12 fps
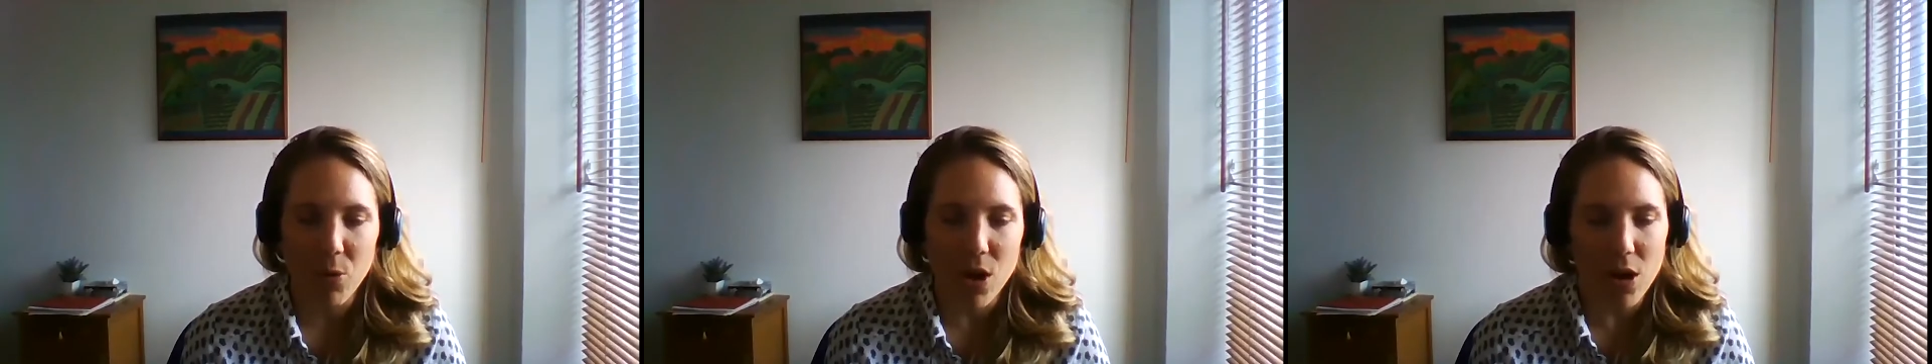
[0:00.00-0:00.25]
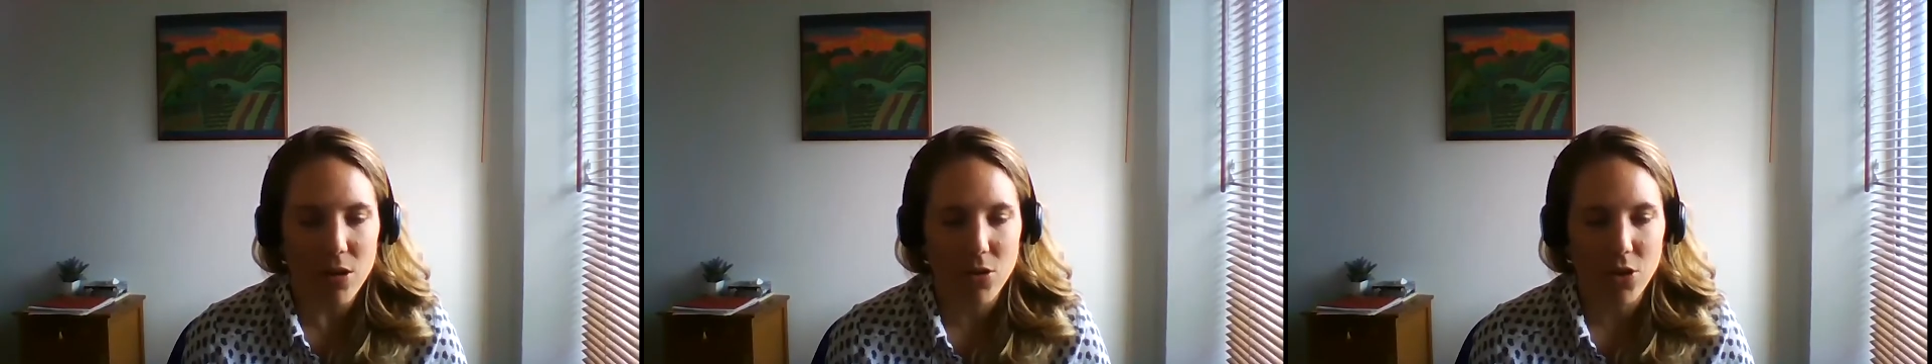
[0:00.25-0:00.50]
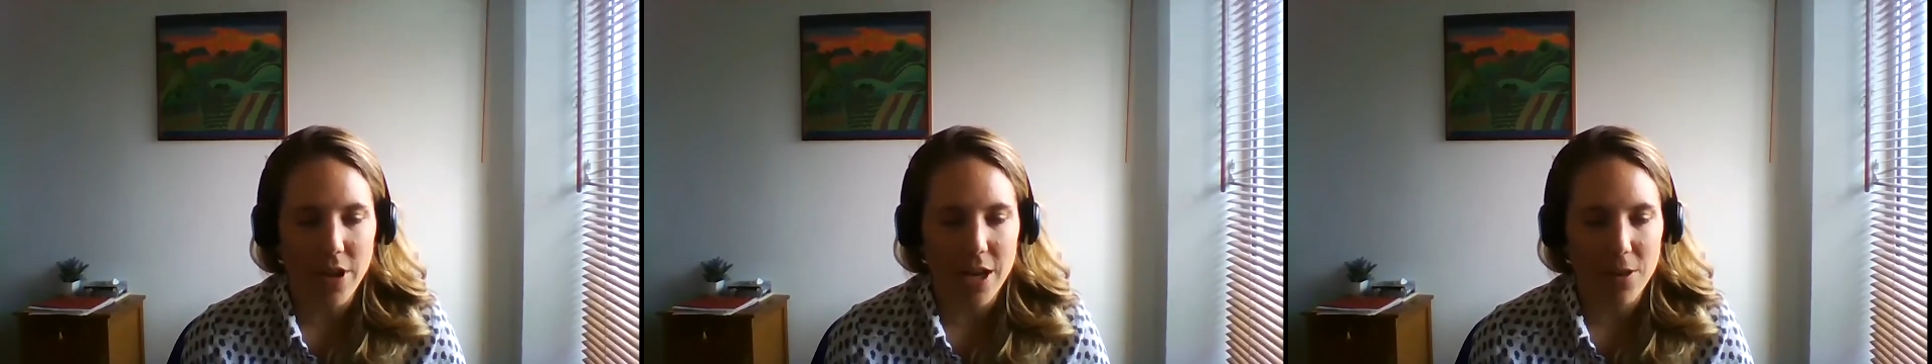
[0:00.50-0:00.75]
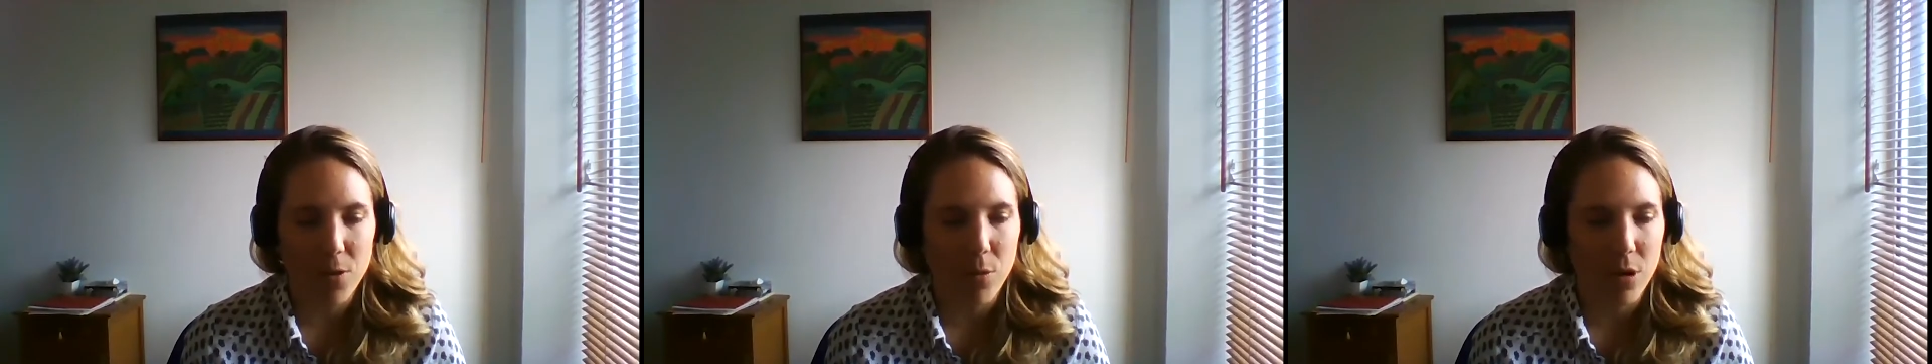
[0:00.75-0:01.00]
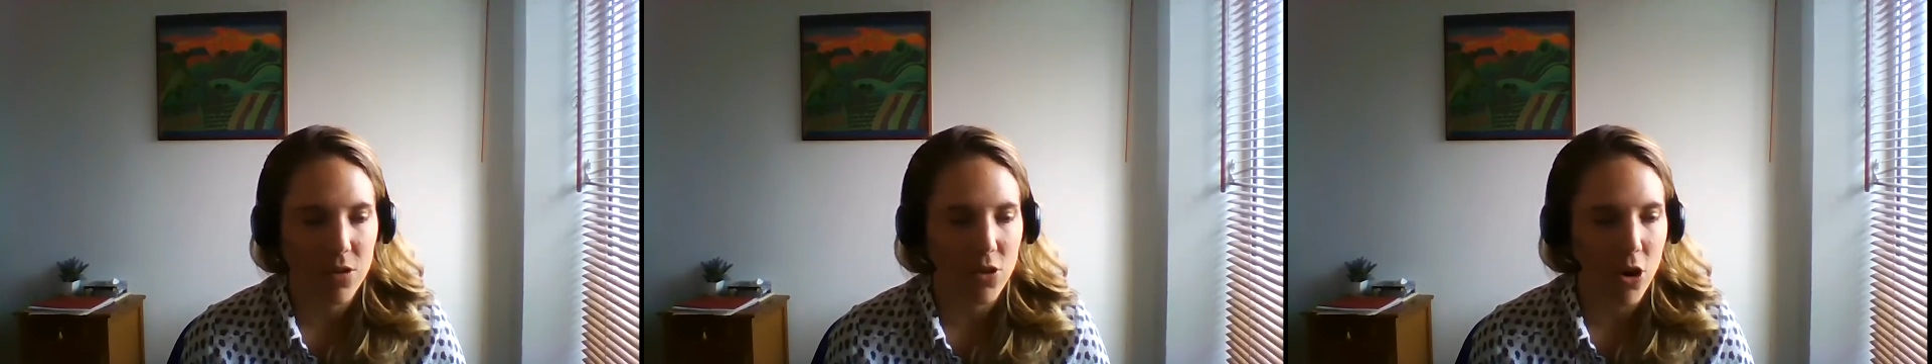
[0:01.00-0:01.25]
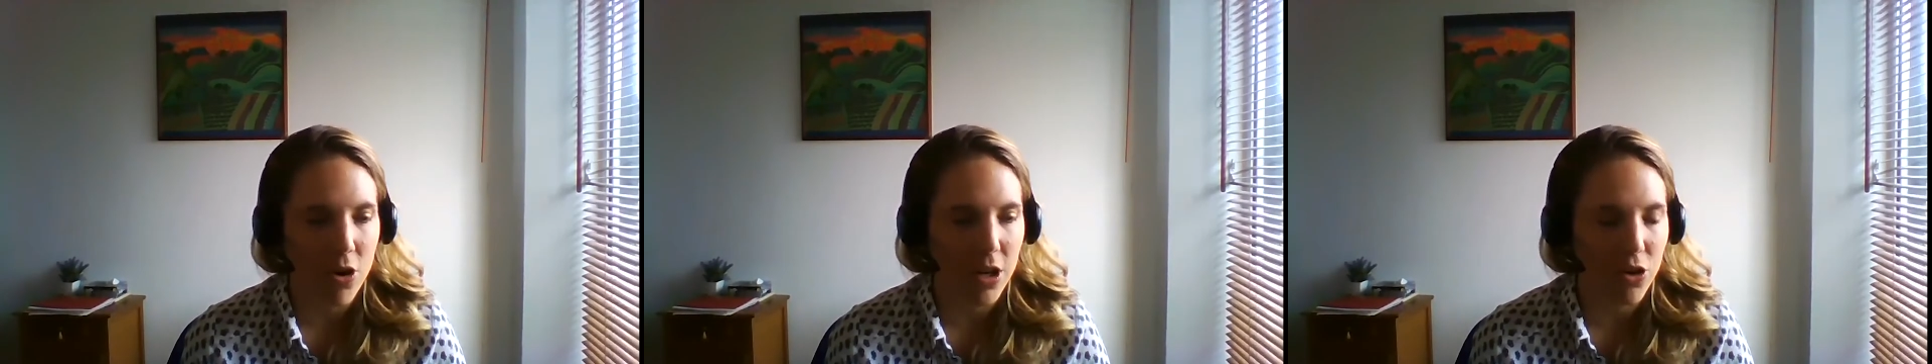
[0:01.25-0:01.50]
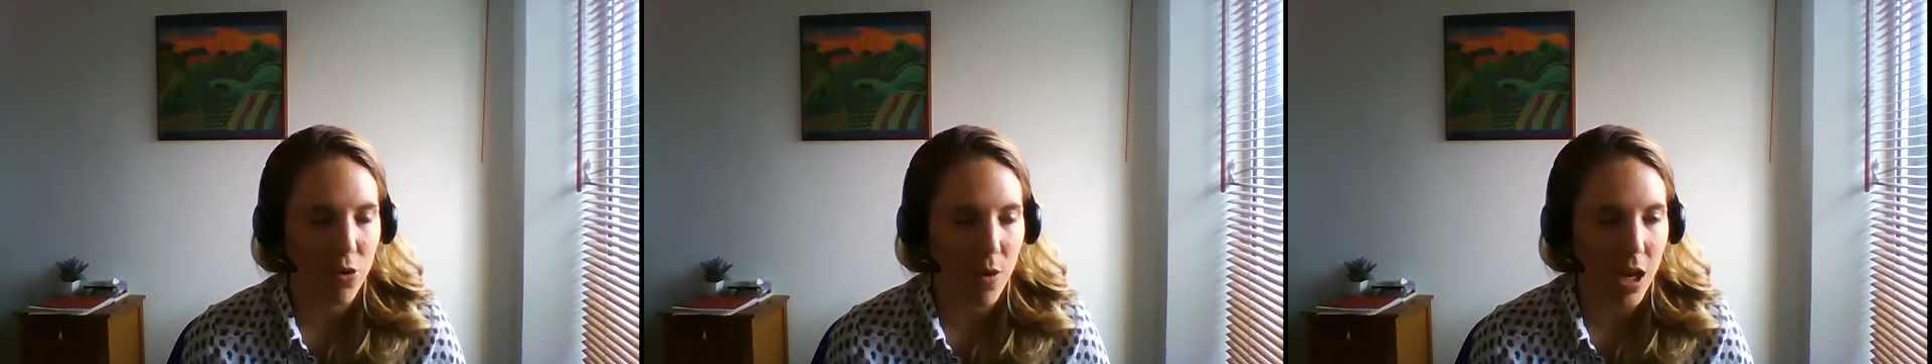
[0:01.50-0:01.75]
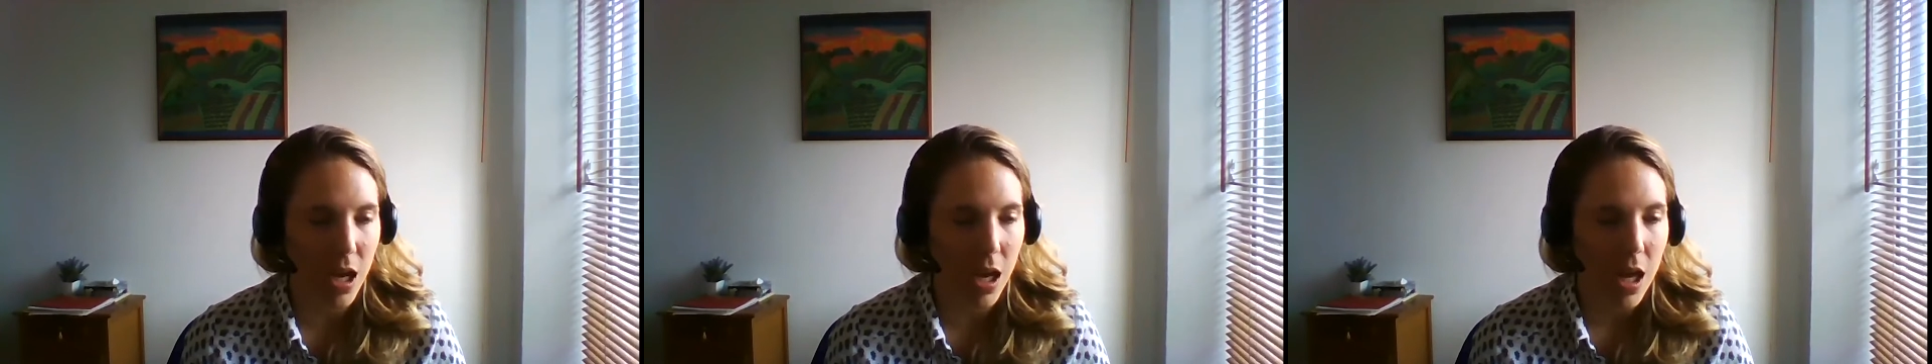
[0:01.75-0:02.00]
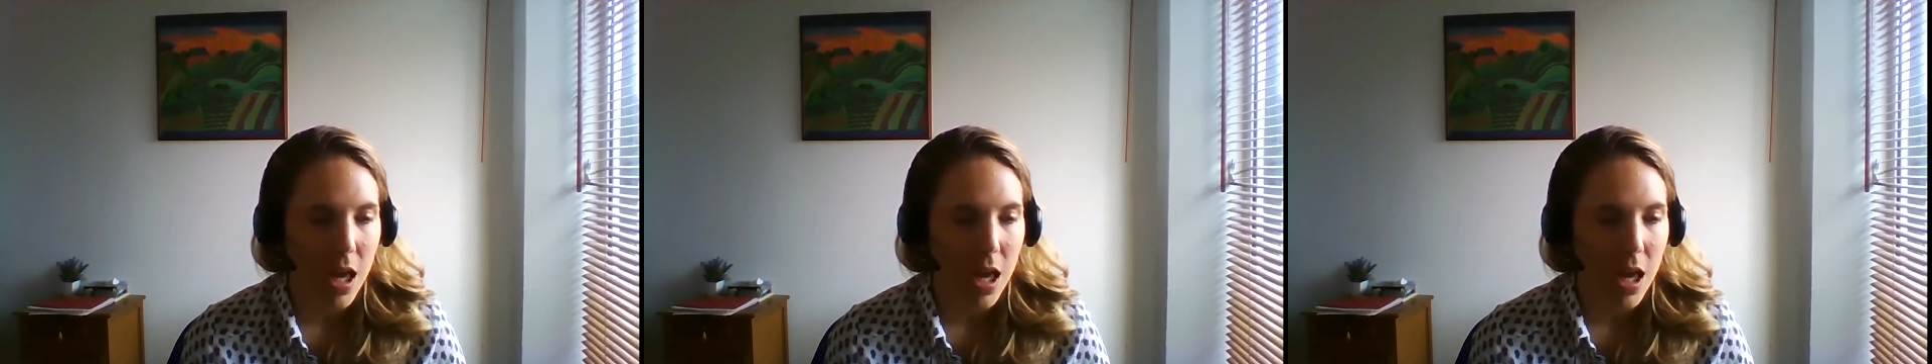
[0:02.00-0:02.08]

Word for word: we also in the last few months started doing,